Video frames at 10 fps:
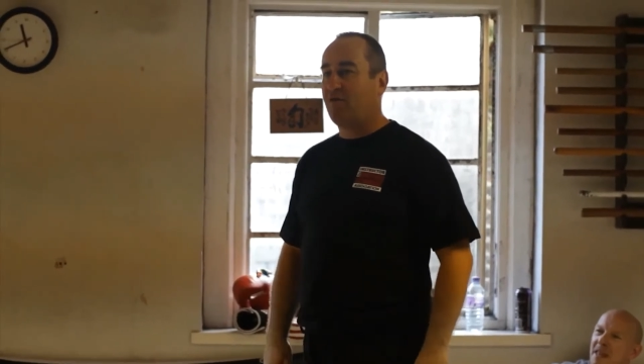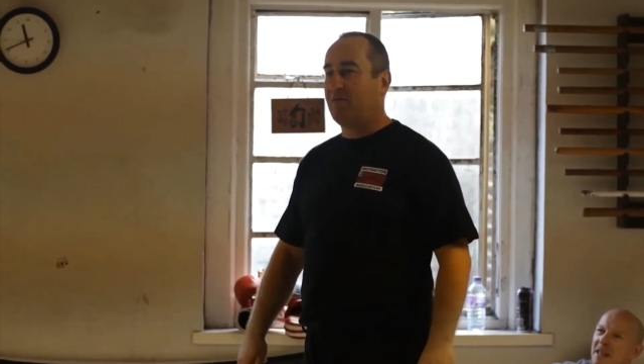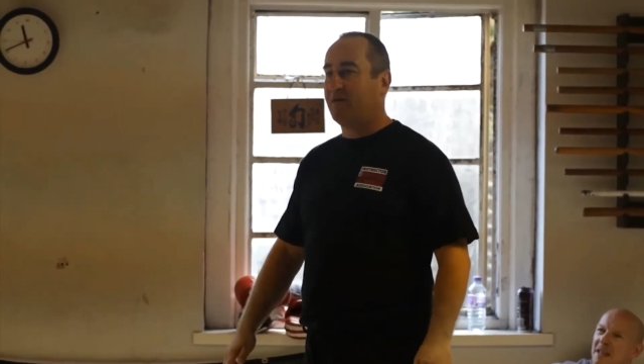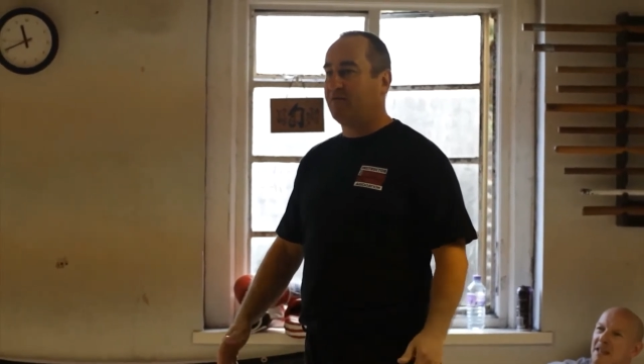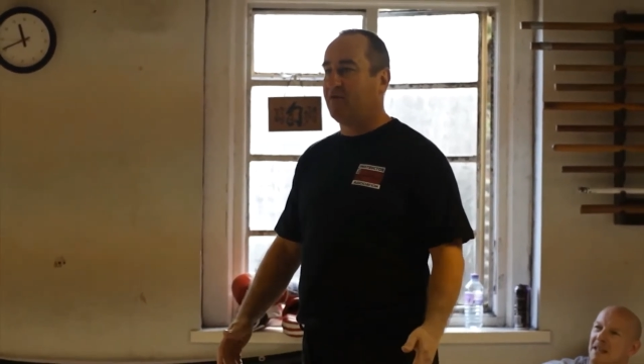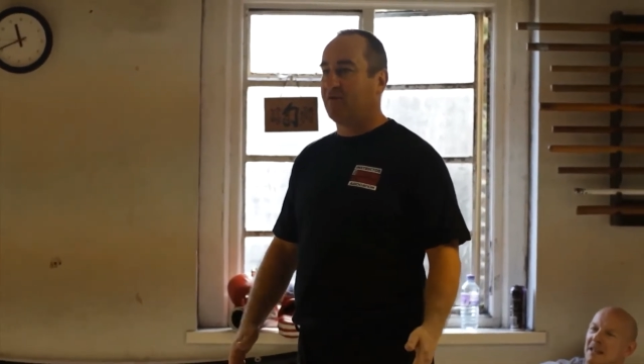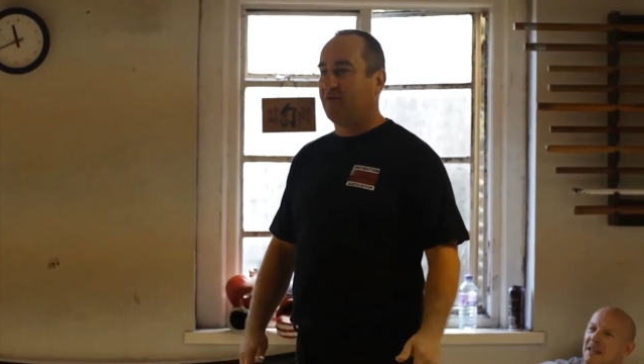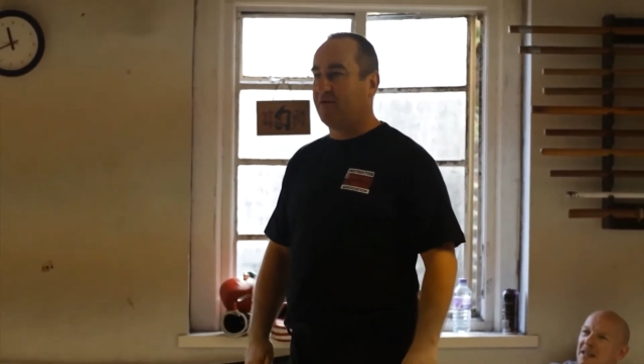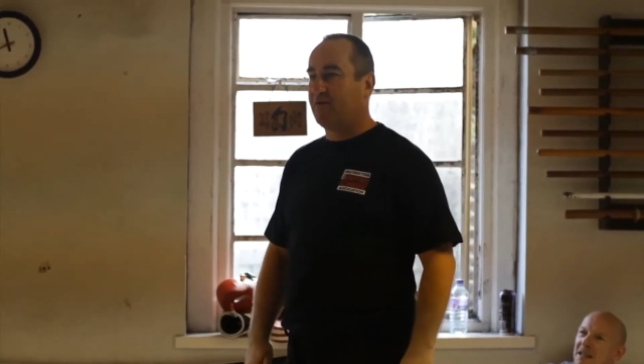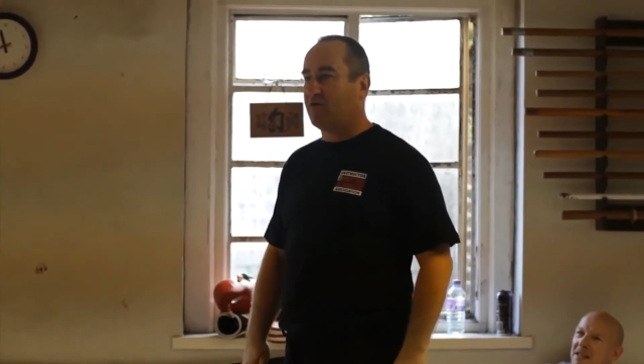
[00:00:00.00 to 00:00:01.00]
man,
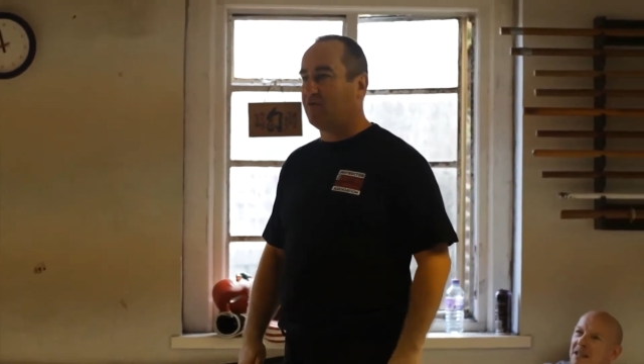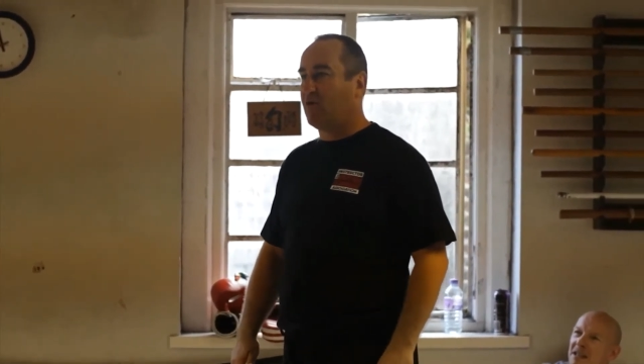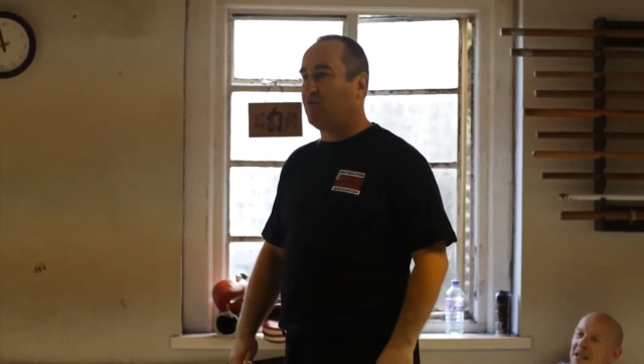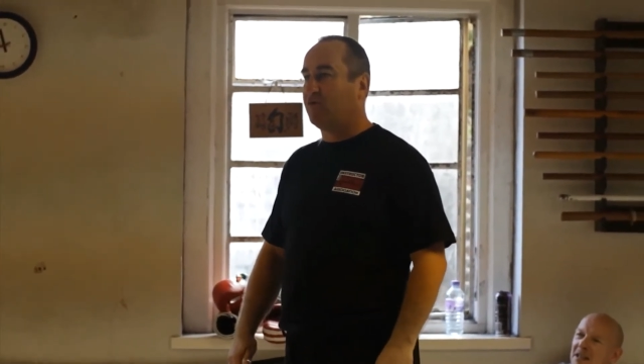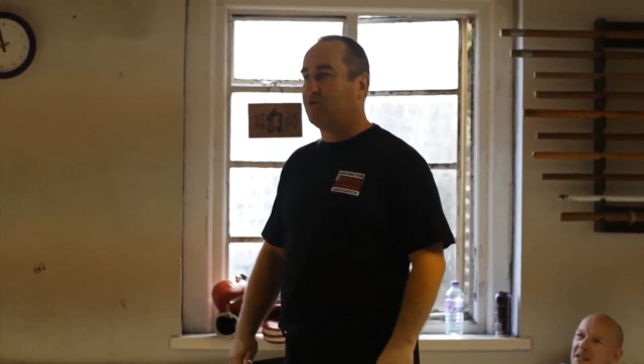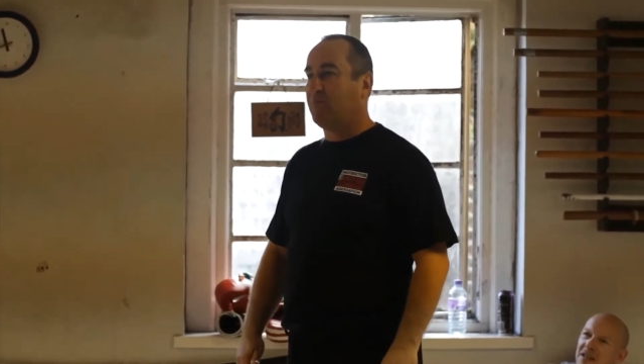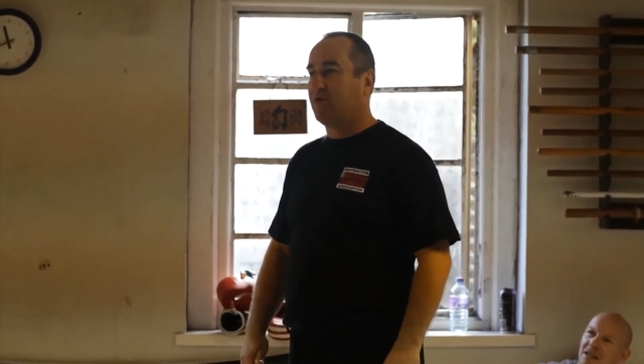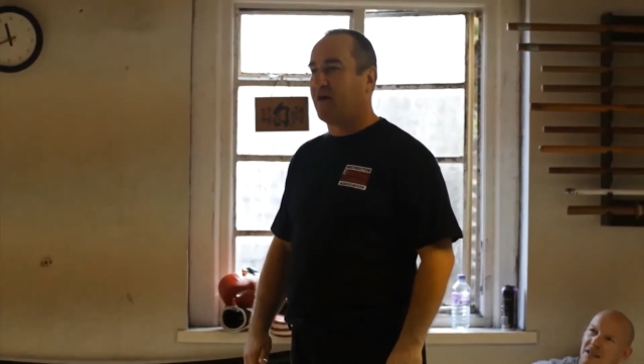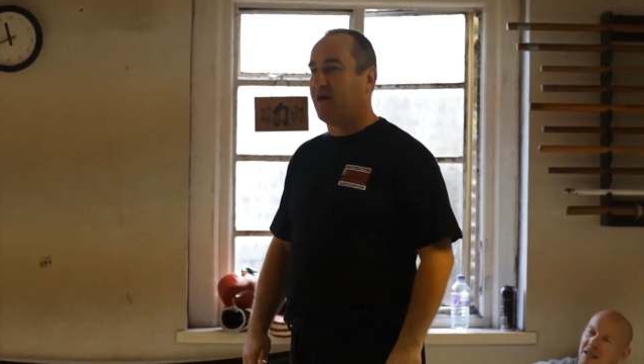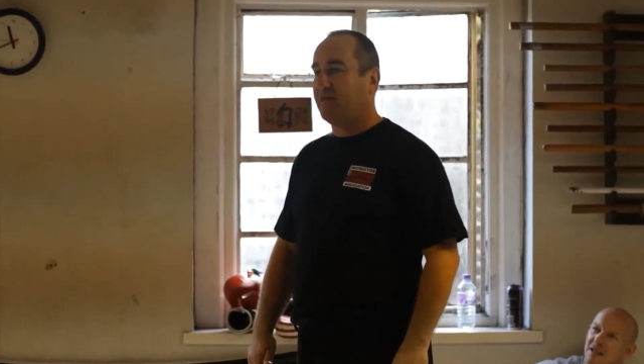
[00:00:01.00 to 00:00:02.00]
not worth the
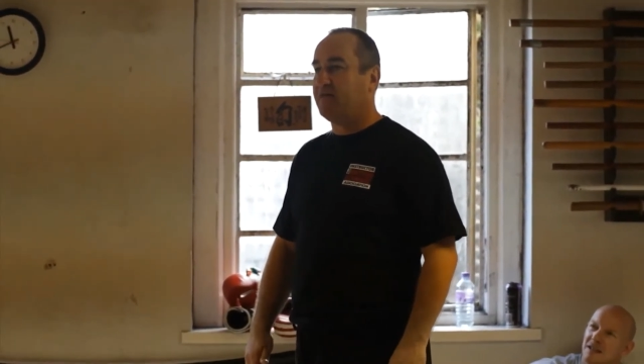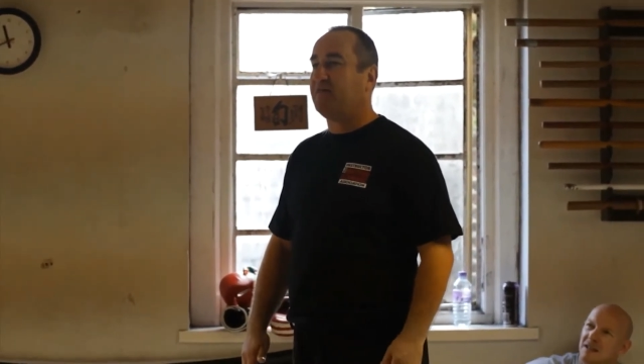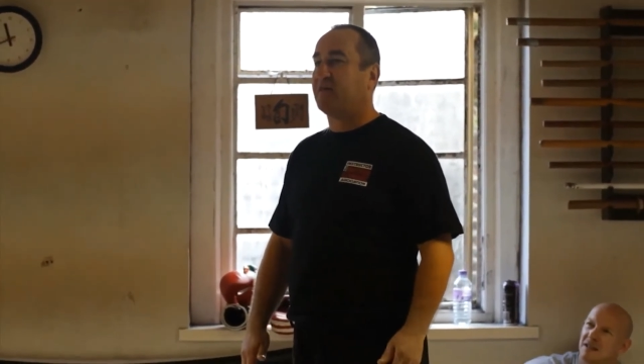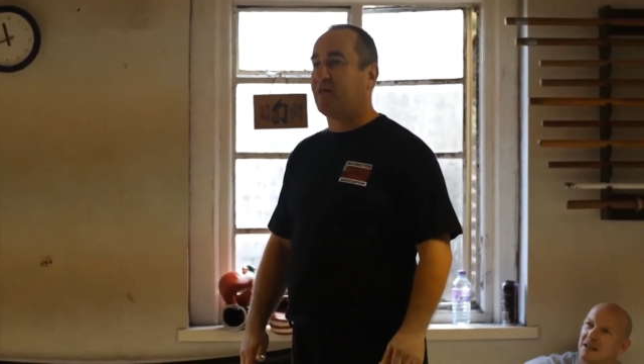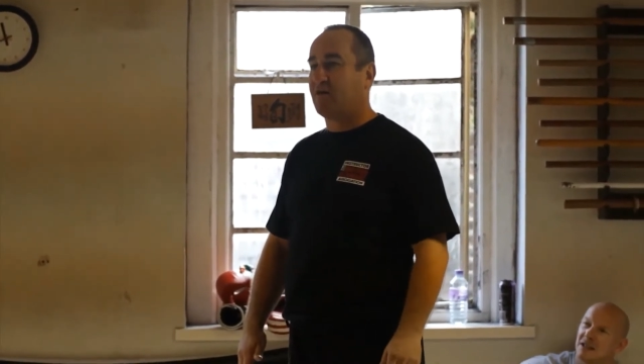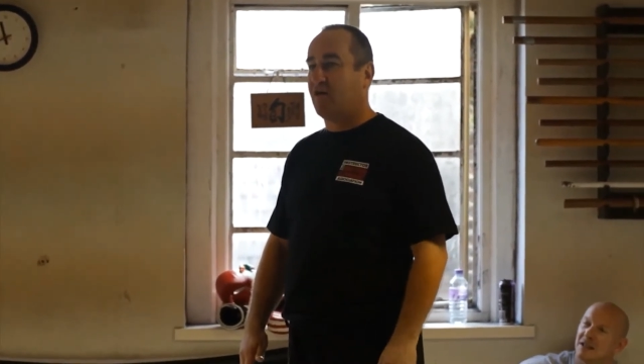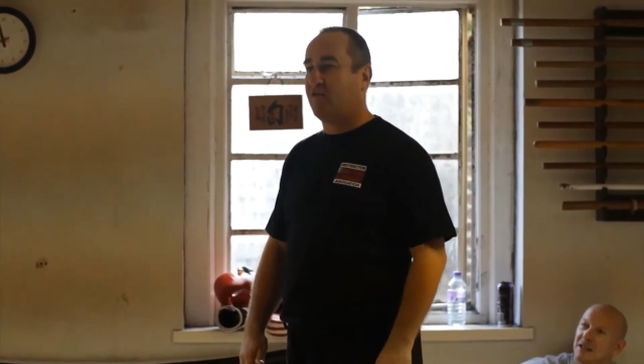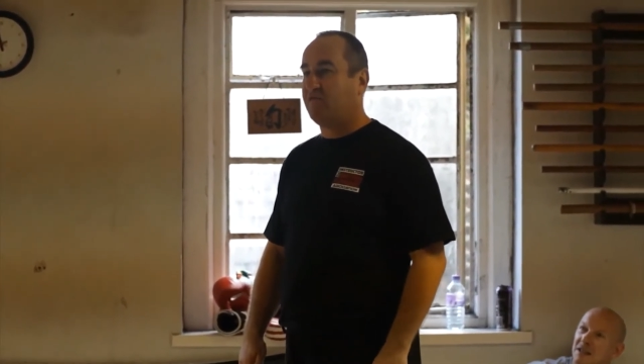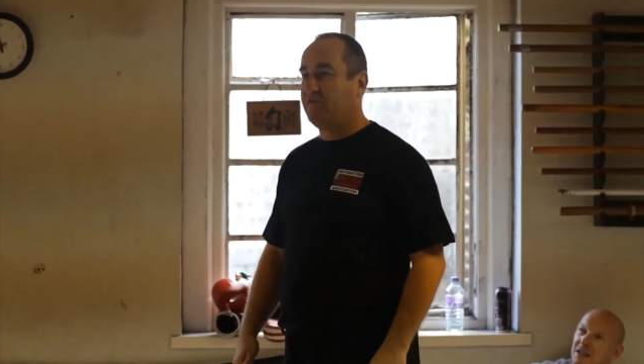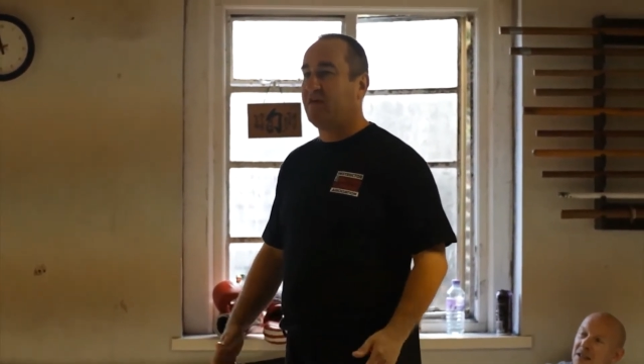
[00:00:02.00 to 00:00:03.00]
bother. Then they kick off,
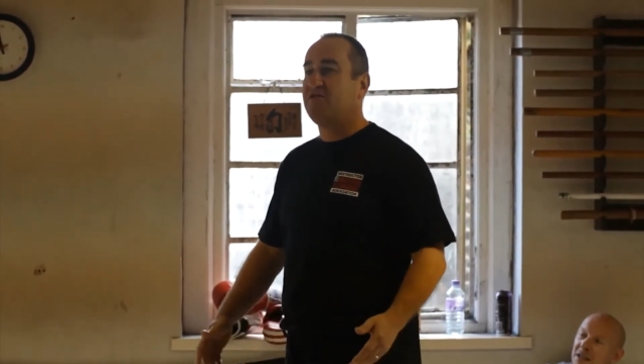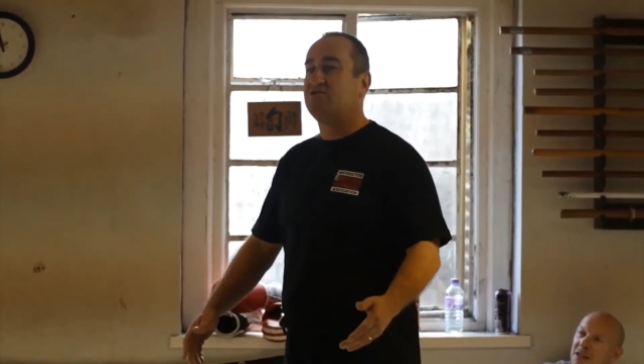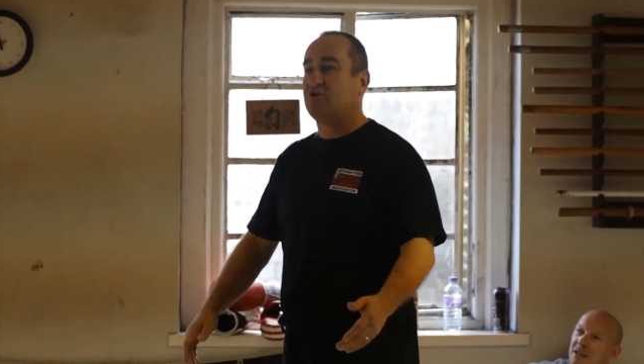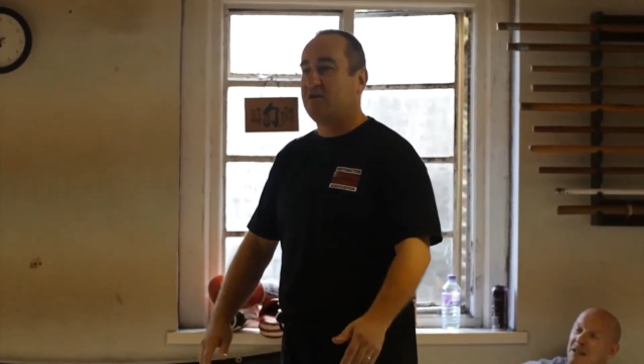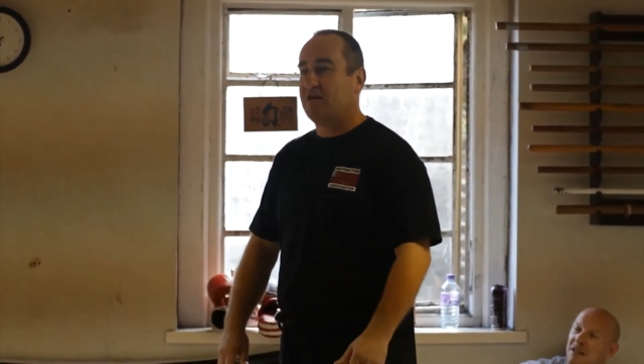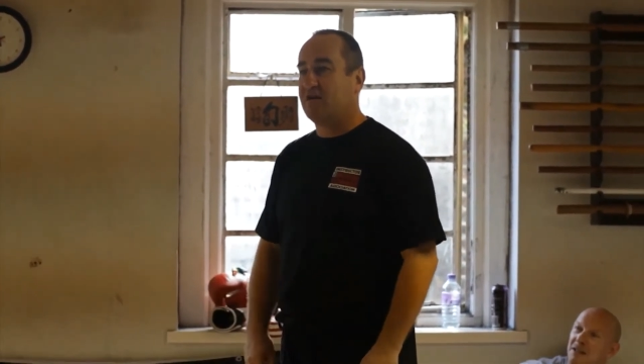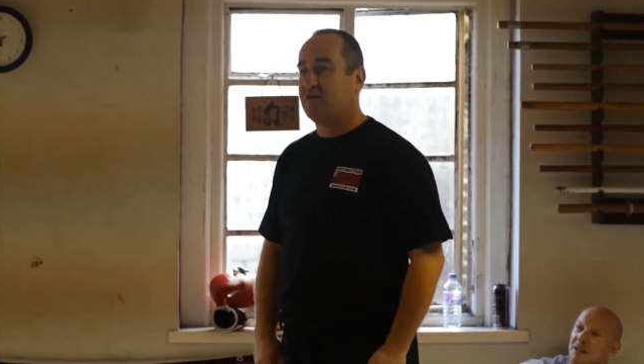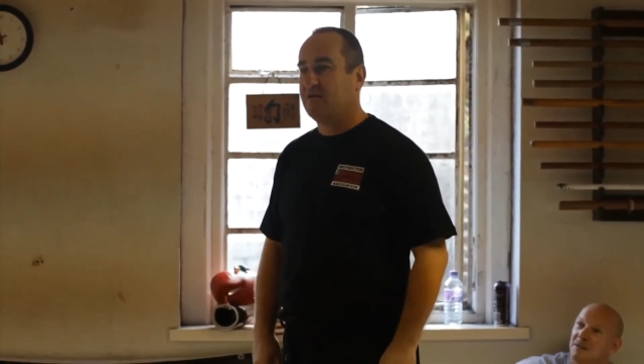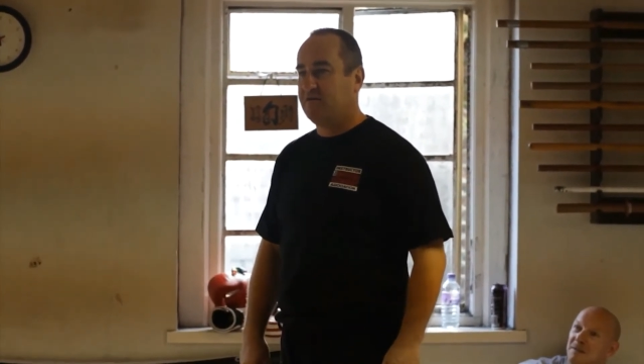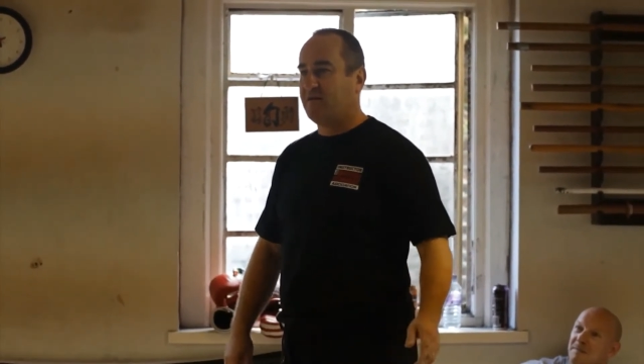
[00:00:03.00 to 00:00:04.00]
then you join in,
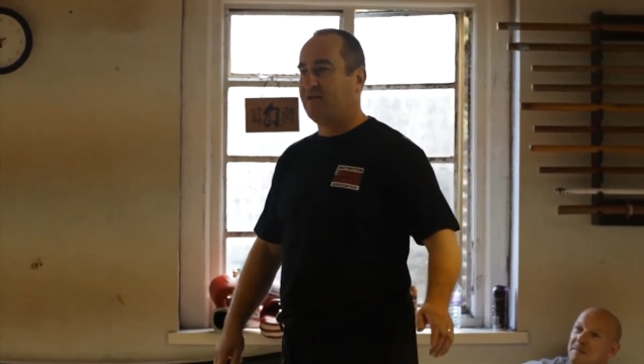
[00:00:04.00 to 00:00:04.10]
then they